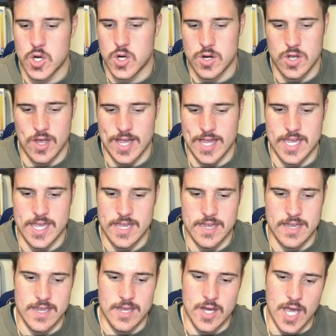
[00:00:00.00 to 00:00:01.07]
like
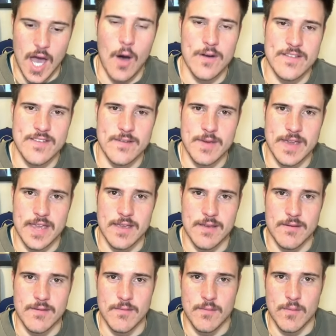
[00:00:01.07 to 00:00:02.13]
you're going to be
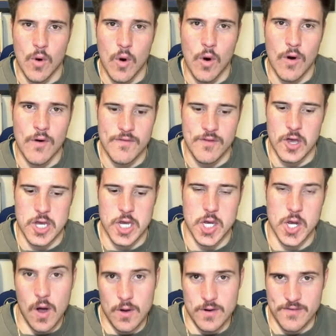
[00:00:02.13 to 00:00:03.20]
more
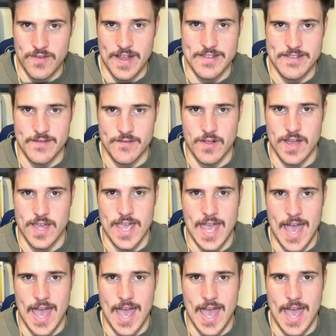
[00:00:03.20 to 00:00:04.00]
versatile defensively,